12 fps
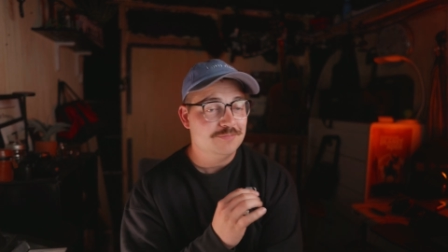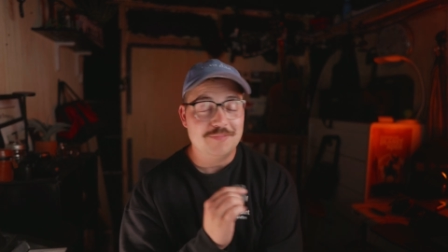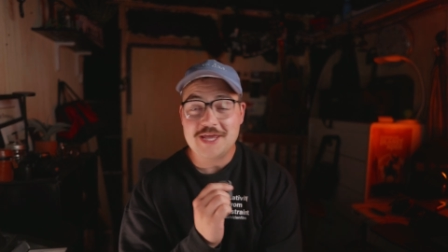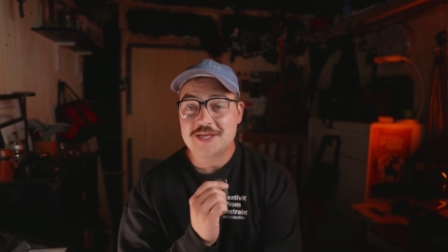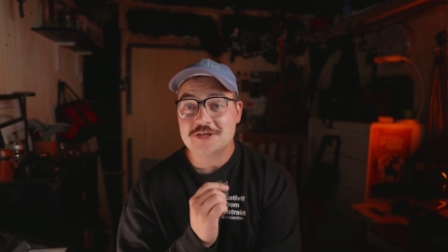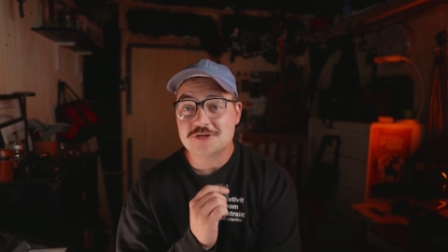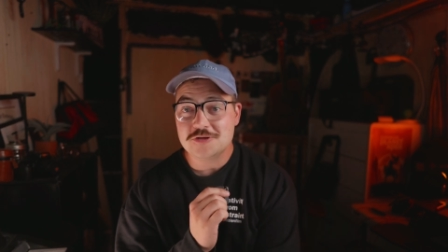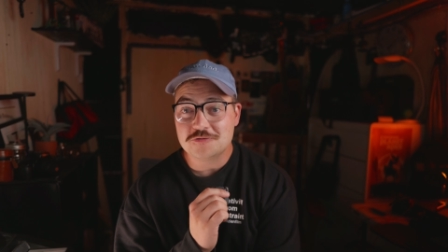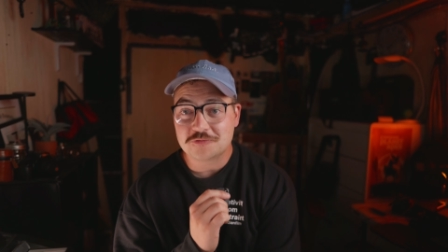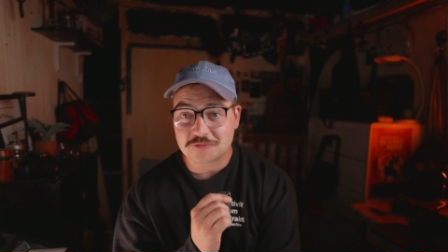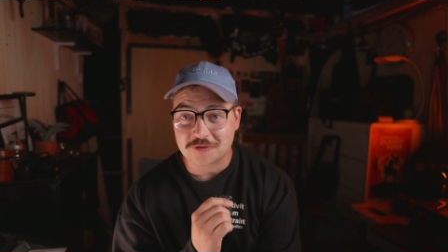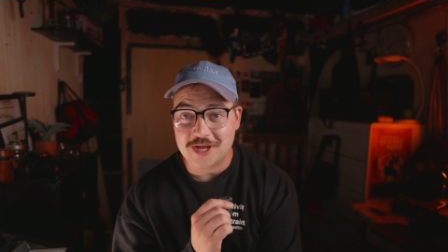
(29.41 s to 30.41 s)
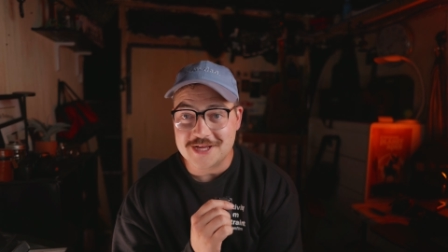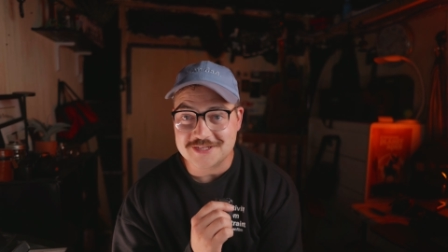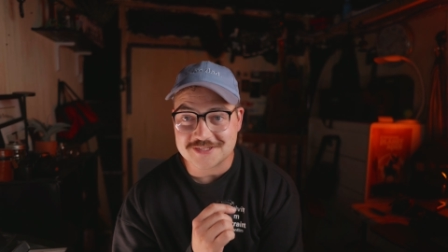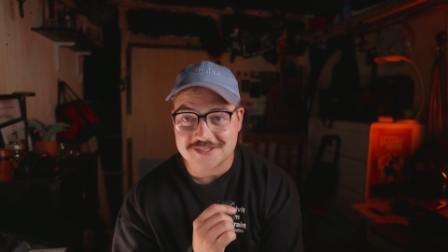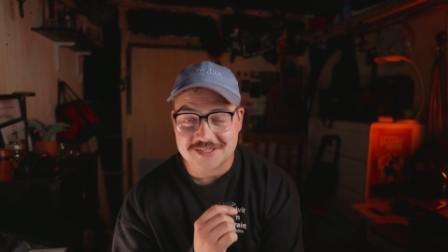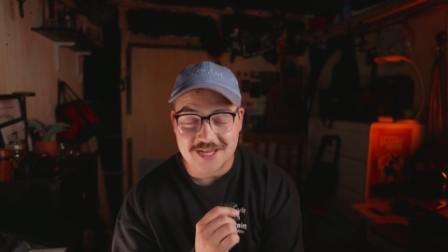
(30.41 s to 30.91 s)
making new
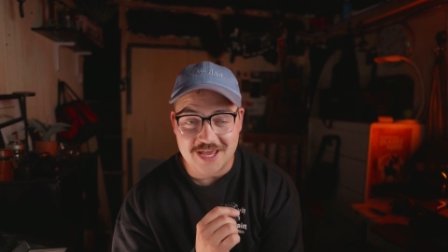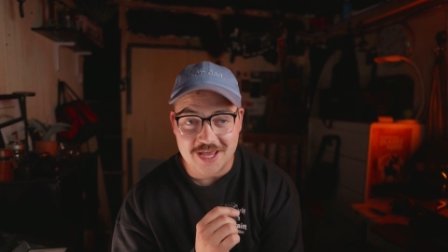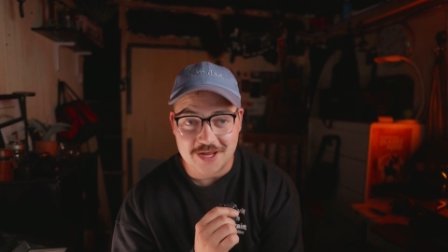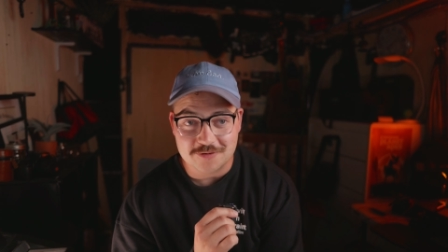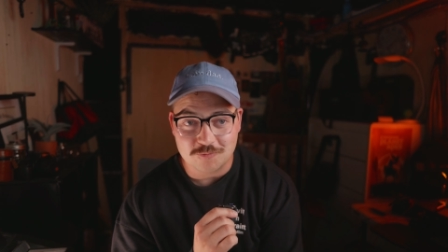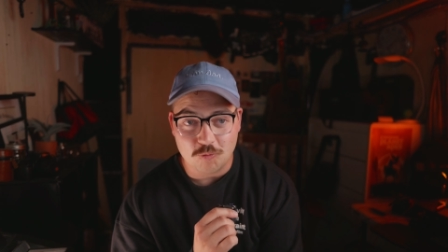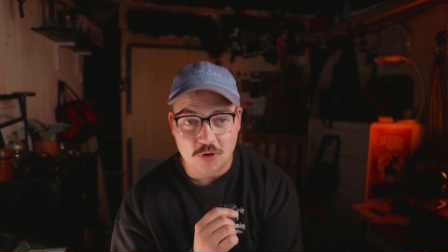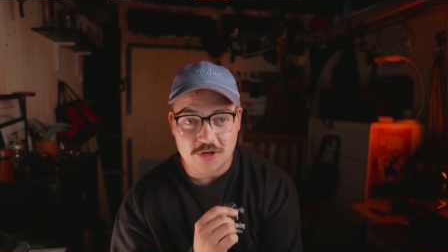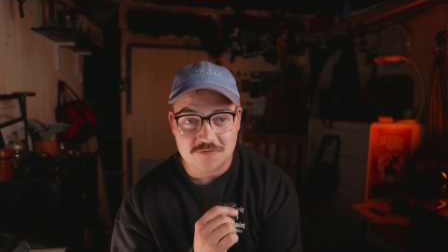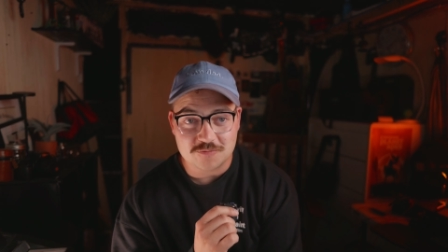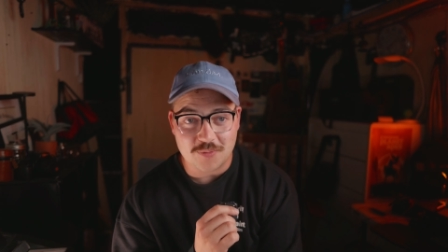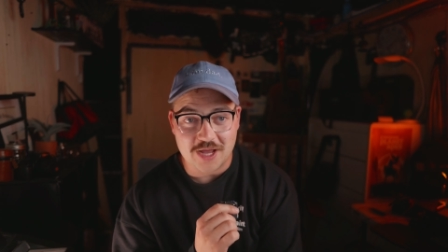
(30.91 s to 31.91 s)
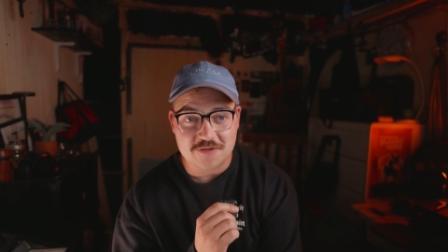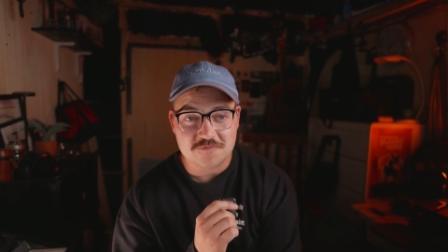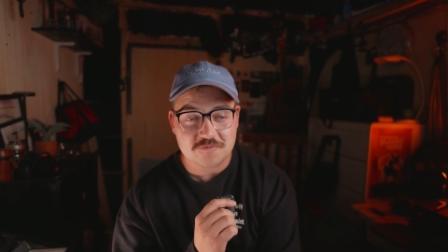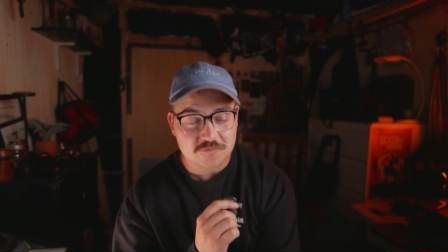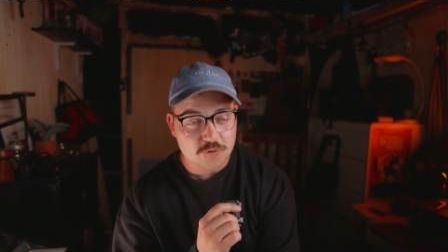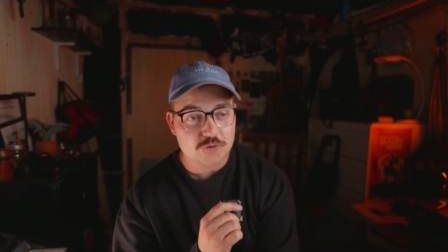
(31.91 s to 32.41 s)
friends, and one of my
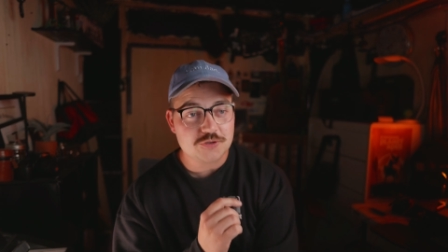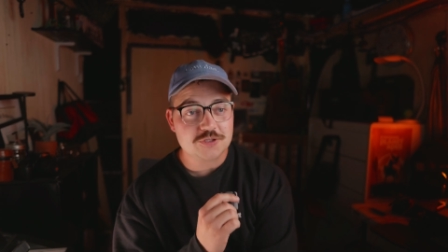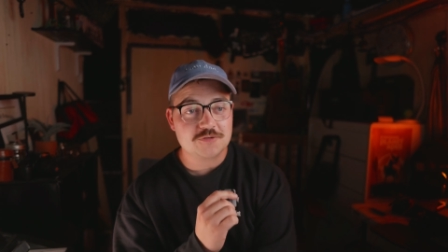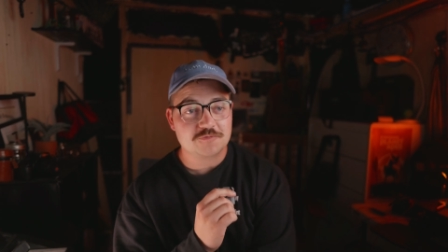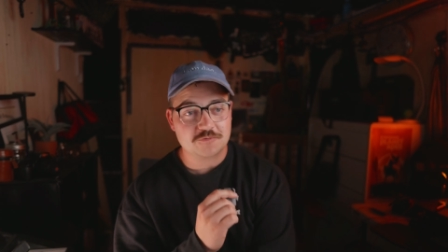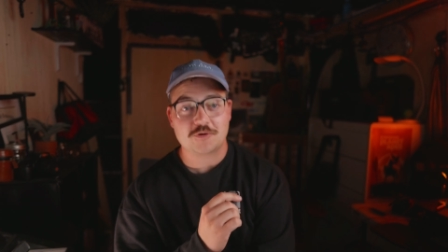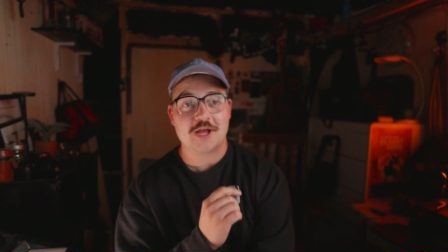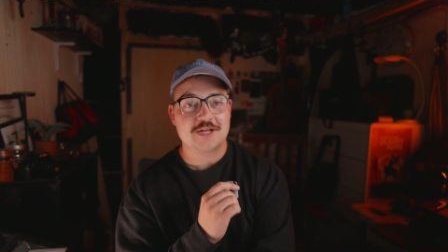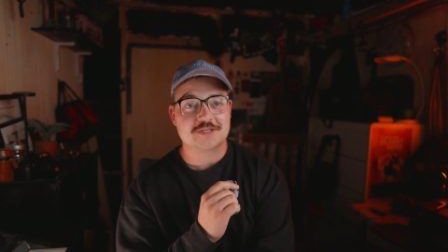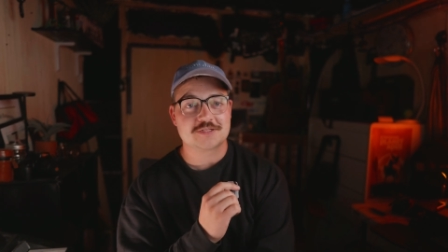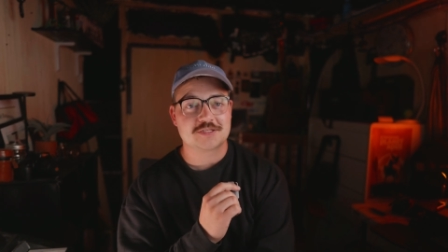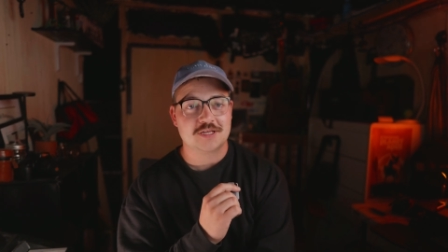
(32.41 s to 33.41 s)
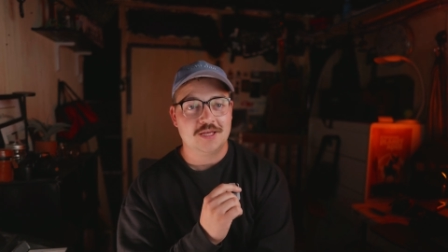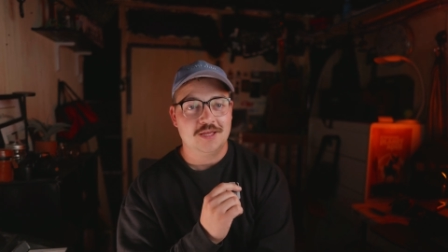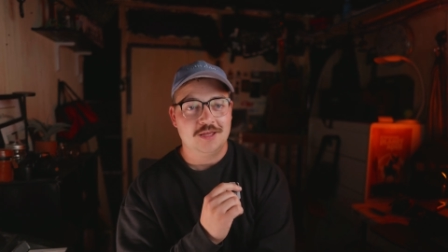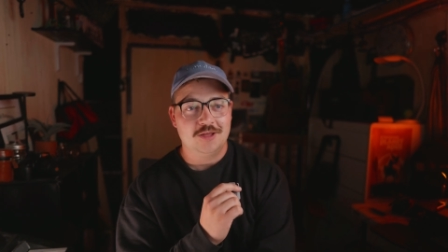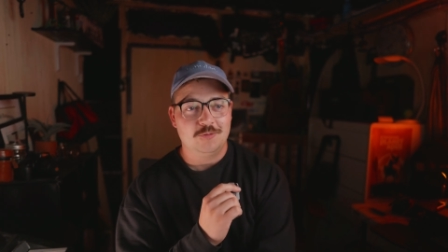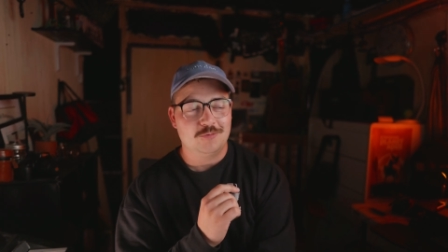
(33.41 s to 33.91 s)
first friends
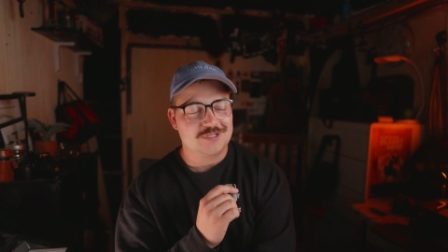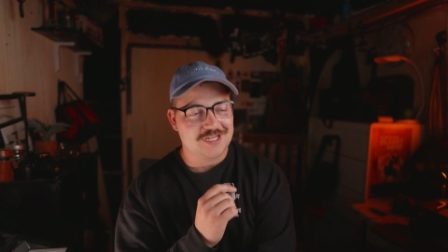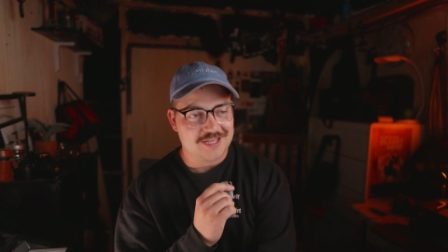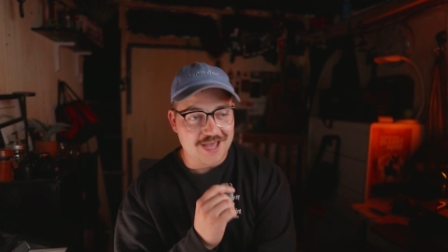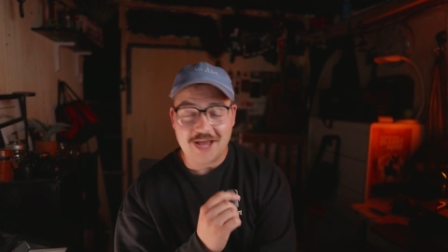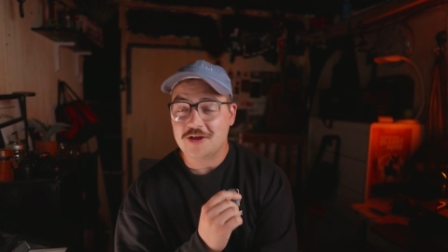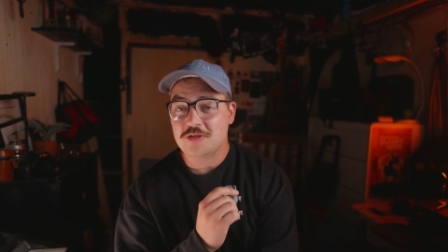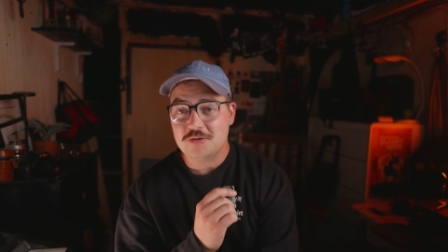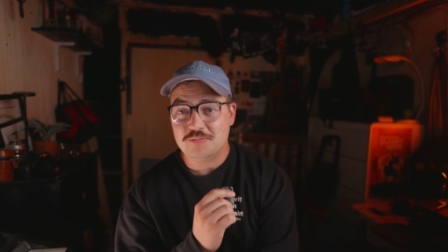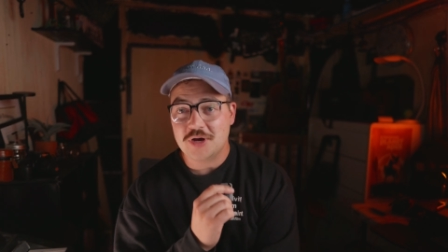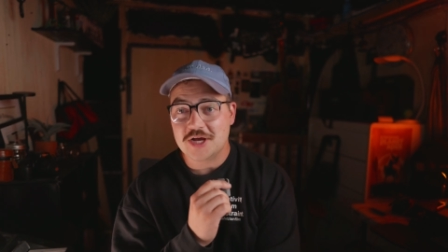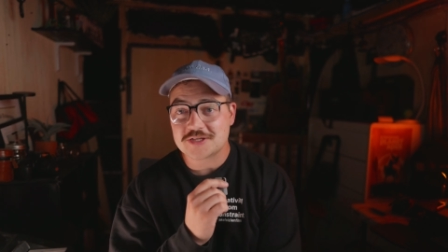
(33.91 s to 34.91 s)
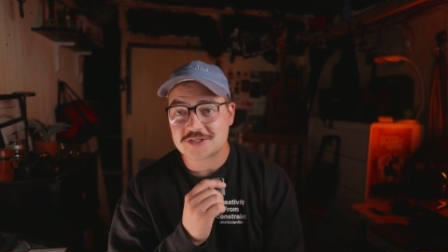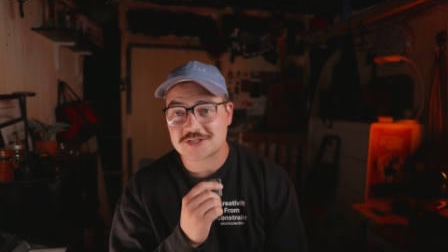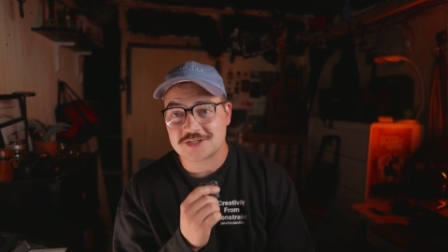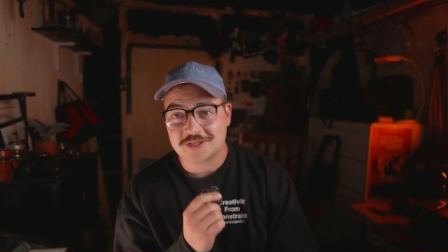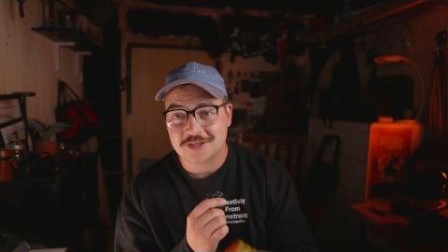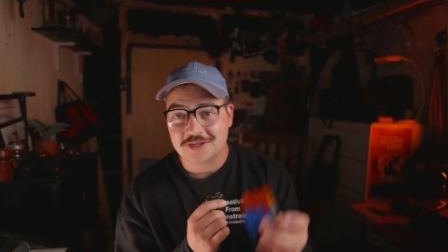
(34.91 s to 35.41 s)
was a guy on the bus